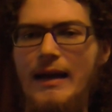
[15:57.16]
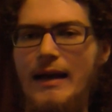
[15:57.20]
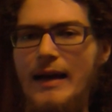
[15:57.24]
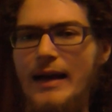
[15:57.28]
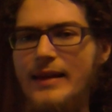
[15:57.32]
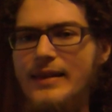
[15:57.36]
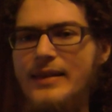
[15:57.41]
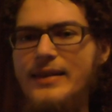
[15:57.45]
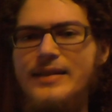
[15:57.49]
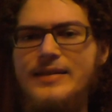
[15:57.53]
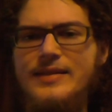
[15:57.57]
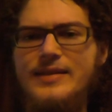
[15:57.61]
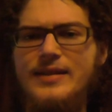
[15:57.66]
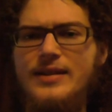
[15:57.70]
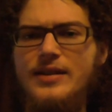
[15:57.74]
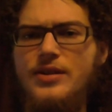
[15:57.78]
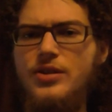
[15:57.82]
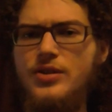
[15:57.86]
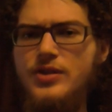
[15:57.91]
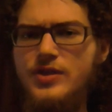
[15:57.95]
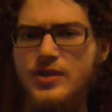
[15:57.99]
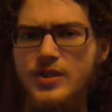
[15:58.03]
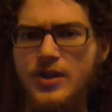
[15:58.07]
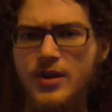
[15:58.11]
a
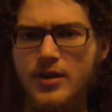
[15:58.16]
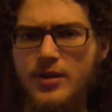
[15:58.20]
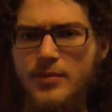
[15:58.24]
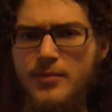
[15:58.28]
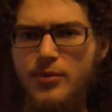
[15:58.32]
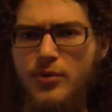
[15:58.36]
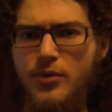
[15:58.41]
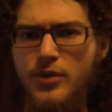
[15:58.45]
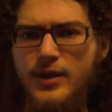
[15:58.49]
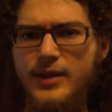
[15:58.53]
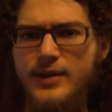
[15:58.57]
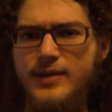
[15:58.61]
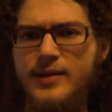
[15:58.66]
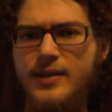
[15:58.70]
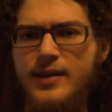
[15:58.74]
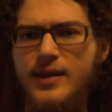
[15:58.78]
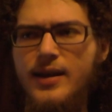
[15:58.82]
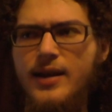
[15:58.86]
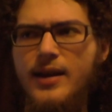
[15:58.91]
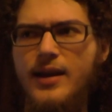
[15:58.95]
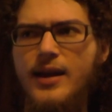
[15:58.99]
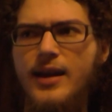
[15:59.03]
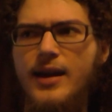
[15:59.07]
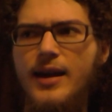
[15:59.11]
good starting point,
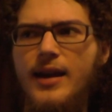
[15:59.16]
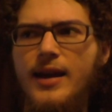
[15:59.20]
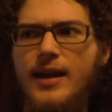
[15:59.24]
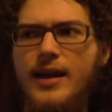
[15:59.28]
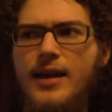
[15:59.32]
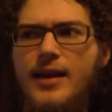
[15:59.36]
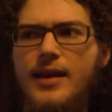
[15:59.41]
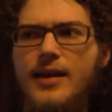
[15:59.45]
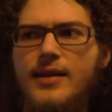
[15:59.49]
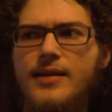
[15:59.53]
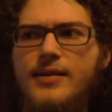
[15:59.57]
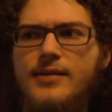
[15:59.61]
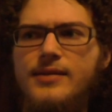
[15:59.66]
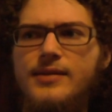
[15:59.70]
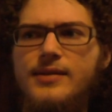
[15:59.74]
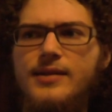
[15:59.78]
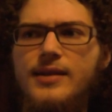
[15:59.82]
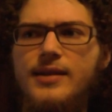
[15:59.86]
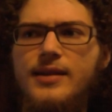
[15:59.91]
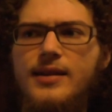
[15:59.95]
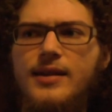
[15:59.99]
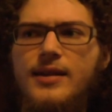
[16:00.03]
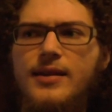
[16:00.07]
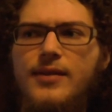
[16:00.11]
and
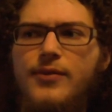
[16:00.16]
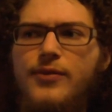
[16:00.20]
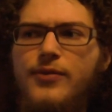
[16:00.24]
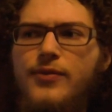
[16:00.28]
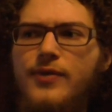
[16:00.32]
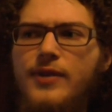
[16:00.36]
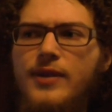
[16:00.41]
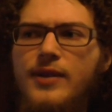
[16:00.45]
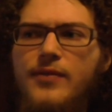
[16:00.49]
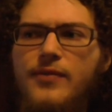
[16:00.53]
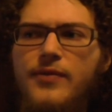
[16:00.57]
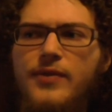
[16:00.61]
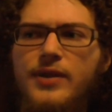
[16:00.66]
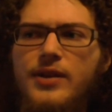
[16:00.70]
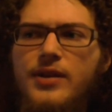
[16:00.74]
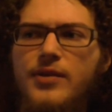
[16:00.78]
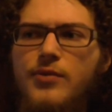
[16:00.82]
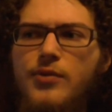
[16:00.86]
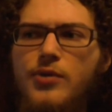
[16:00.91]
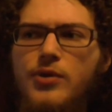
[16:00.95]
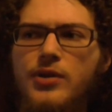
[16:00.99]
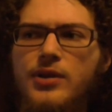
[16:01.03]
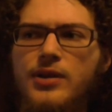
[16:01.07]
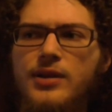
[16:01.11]
if Infinity
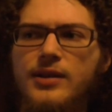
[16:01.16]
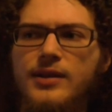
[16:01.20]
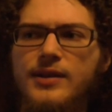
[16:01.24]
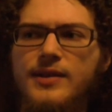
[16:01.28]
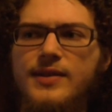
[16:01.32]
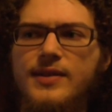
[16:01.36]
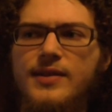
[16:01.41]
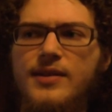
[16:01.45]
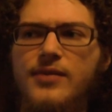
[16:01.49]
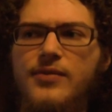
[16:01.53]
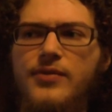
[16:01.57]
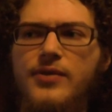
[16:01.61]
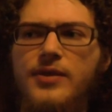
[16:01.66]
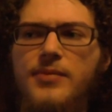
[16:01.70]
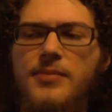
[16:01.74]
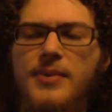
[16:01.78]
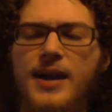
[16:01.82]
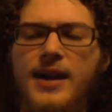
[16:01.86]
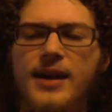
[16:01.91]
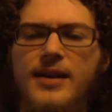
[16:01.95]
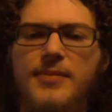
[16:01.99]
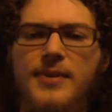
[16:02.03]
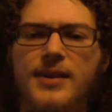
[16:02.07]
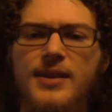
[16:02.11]
Ward can listen to the
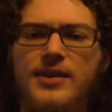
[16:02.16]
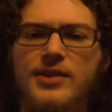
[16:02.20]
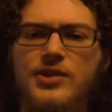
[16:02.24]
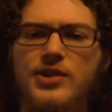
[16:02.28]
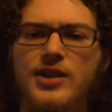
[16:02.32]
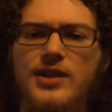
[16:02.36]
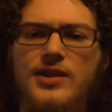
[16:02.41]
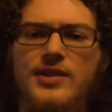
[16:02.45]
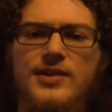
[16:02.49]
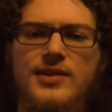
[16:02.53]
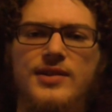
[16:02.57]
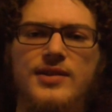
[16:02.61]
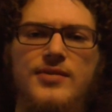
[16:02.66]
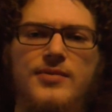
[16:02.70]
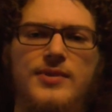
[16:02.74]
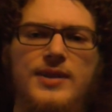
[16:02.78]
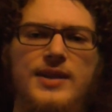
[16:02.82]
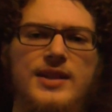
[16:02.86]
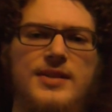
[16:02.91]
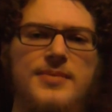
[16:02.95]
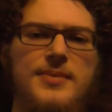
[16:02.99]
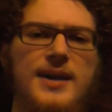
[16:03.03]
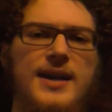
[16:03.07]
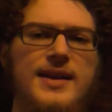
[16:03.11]
feedback and make the changes in the
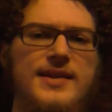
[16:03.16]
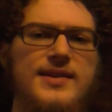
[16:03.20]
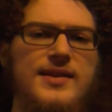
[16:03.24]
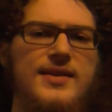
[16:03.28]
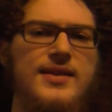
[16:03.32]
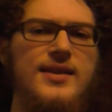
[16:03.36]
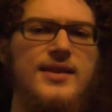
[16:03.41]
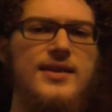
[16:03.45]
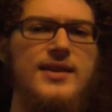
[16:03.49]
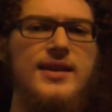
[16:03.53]
right spots, I think